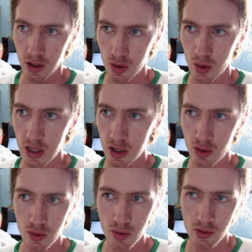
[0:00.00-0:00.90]
You can
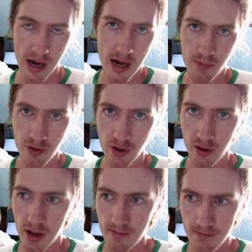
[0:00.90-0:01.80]
use any
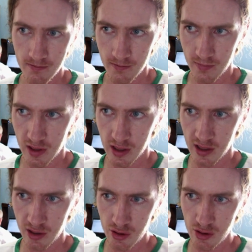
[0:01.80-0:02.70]
program
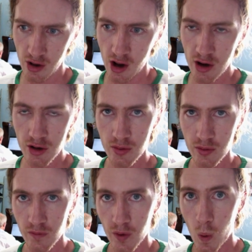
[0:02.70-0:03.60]
to do your
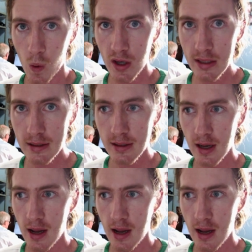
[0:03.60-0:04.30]
audio recording